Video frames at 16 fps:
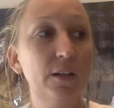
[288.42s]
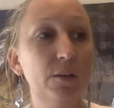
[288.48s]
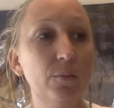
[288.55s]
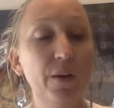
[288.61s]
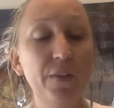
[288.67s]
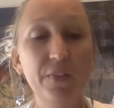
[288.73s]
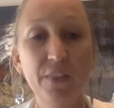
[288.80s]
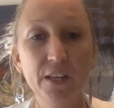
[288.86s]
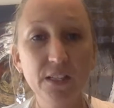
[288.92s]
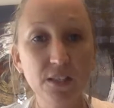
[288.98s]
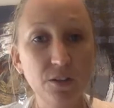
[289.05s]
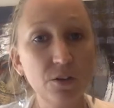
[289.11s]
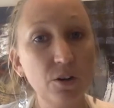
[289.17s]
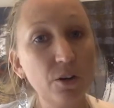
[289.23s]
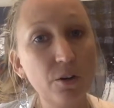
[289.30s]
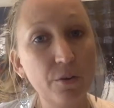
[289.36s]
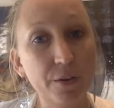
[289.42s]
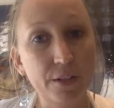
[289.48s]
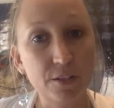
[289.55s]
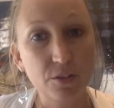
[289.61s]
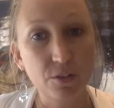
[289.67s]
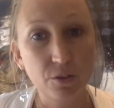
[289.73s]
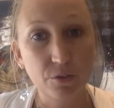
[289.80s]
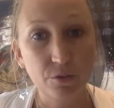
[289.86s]
when things are not going
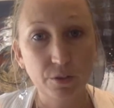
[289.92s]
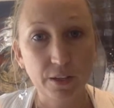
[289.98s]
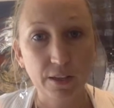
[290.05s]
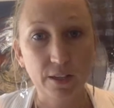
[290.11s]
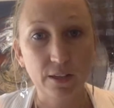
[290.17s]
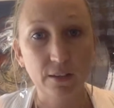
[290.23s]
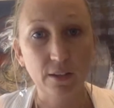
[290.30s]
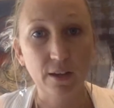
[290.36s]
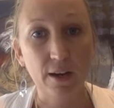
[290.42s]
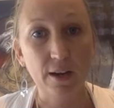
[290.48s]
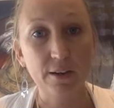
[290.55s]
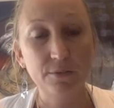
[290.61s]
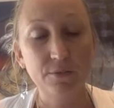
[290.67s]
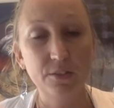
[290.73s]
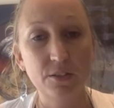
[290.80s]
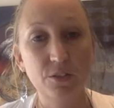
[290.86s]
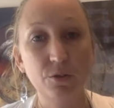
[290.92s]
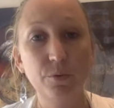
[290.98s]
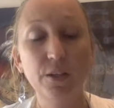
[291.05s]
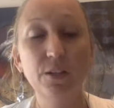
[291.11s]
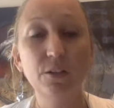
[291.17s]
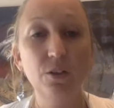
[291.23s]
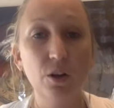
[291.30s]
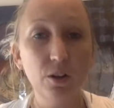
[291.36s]
so good in our lives, to
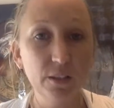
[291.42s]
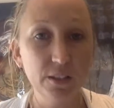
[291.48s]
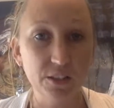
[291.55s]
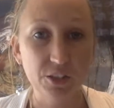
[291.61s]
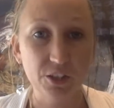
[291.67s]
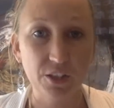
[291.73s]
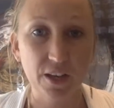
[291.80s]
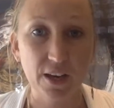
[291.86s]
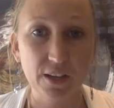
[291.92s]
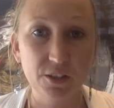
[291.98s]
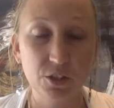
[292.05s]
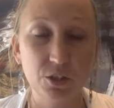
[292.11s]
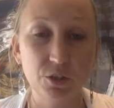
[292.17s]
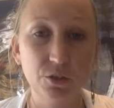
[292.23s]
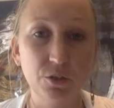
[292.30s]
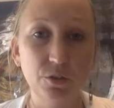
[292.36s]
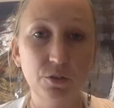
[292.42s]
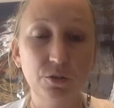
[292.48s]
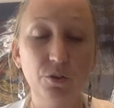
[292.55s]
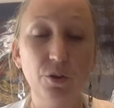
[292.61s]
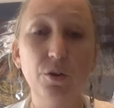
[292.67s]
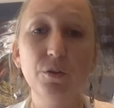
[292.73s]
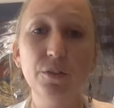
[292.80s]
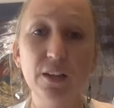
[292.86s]
acknowledge that, to
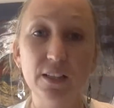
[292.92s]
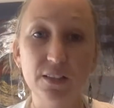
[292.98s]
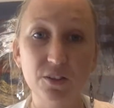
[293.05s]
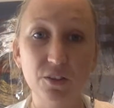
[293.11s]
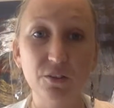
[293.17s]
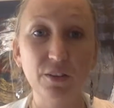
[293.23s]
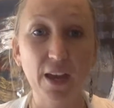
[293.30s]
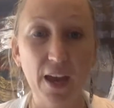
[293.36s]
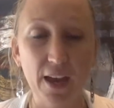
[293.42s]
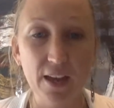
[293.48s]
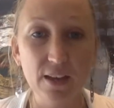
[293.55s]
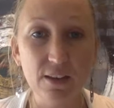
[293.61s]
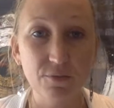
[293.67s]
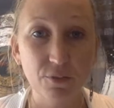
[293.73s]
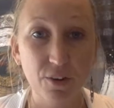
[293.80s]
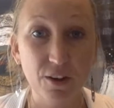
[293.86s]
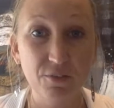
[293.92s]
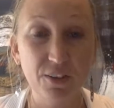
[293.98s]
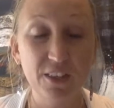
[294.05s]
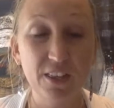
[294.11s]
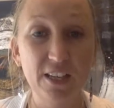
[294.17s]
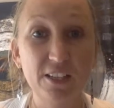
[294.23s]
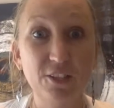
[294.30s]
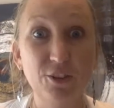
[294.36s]
know that it's okay for
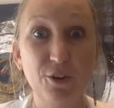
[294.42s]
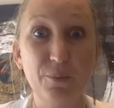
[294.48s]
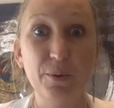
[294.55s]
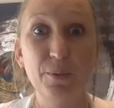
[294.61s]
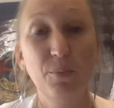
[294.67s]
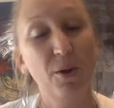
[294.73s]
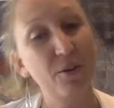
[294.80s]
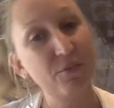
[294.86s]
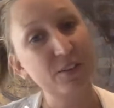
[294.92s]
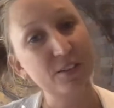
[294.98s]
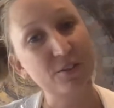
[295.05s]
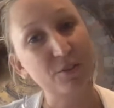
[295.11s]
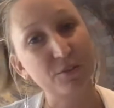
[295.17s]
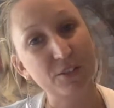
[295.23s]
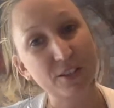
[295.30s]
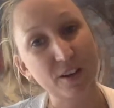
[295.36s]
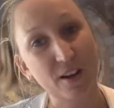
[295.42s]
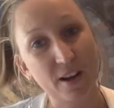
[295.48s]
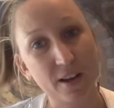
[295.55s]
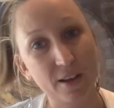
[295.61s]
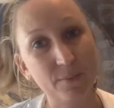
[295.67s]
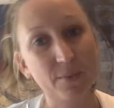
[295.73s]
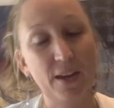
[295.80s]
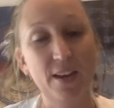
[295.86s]
everything to not be perfect all the
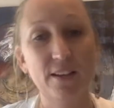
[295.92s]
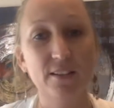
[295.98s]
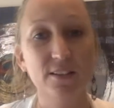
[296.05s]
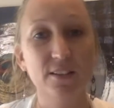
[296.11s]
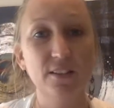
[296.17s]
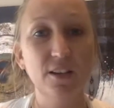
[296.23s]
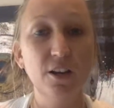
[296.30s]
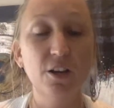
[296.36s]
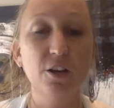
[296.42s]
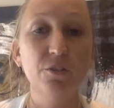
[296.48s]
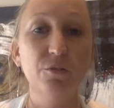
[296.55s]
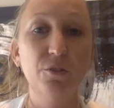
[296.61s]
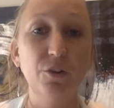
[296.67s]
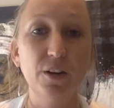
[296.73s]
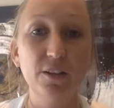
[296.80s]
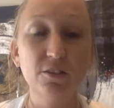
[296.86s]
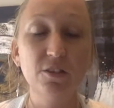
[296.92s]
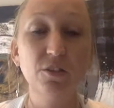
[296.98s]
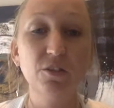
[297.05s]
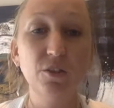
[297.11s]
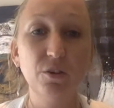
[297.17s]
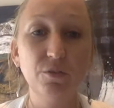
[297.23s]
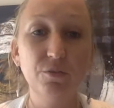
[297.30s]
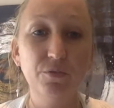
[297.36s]
time, and for us to
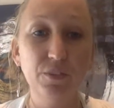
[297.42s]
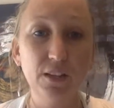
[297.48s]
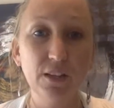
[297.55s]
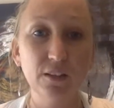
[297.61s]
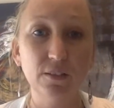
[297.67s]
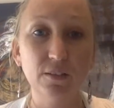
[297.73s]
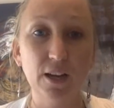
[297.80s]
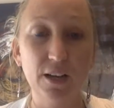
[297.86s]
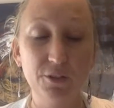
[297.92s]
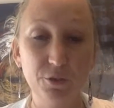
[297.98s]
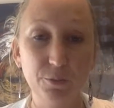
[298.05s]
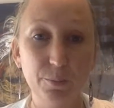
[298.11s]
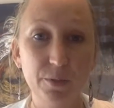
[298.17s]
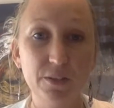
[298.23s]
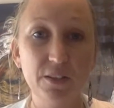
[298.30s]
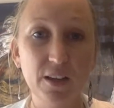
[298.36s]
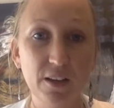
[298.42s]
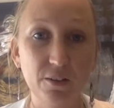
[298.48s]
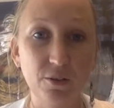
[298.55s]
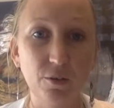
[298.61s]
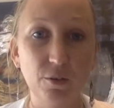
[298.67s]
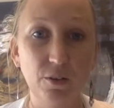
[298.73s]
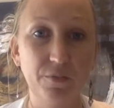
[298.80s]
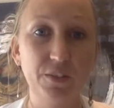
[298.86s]
not feel 100%
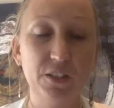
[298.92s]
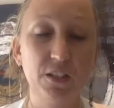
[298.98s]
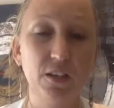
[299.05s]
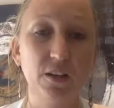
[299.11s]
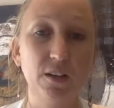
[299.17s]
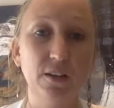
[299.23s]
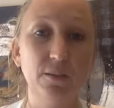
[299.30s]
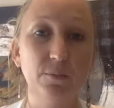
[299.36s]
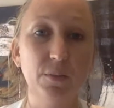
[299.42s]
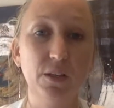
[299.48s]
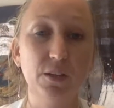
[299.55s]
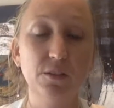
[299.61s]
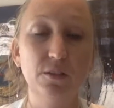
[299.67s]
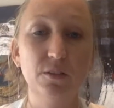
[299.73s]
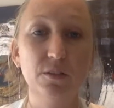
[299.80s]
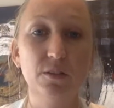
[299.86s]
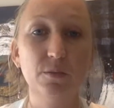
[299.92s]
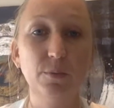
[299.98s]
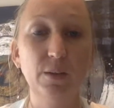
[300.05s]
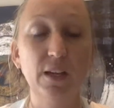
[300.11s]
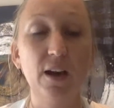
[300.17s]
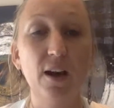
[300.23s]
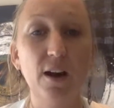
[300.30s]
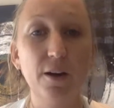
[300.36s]
all of the time, because we
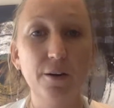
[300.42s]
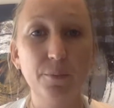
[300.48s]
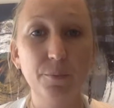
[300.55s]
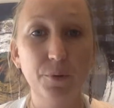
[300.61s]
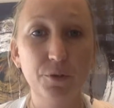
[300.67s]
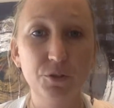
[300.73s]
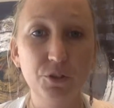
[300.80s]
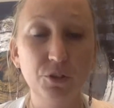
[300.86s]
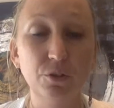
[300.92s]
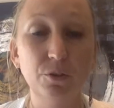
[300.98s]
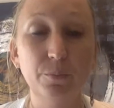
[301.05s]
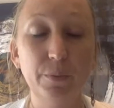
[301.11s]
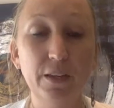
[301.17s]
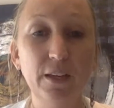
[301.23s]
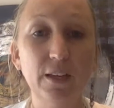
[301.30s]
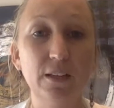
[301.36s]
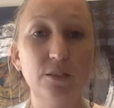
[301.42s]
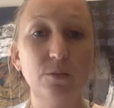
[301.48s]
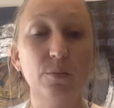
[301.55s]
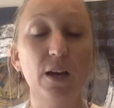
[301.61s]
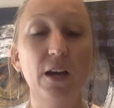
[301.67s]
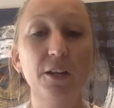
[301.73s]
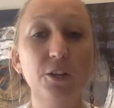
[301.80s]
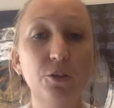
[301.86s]
are emotional beings. We
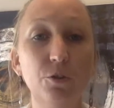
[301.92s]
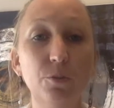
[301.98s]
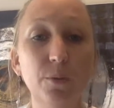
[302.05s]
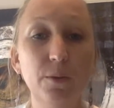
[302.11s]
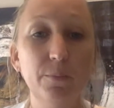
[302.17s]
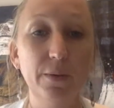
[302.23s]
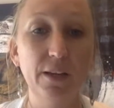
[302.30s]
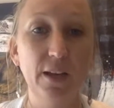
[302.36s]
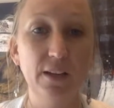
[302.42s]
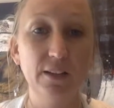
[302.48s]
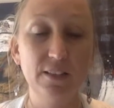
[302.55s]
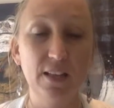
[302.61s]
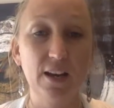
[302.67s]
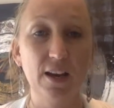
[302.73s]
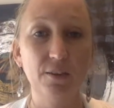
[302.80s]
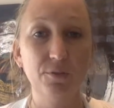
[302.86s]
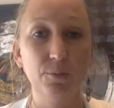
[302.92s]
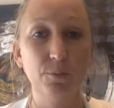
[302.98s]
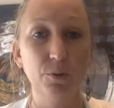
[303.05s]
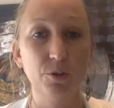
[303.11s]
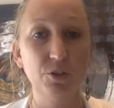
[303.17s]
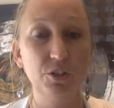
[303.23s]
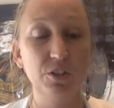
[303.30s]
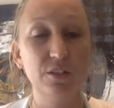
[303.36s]
are human beings that have
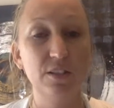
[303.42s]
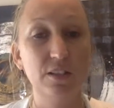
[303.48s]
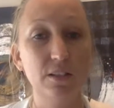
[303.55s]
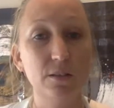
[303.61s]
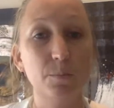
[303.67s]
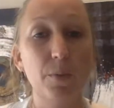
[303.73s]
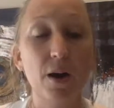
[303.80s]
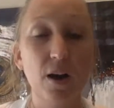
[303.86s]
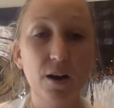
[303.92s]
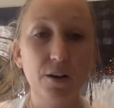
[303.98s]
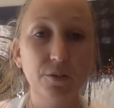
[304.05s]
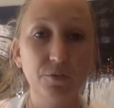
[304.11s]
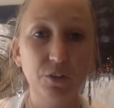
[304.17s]
emotions. It's part of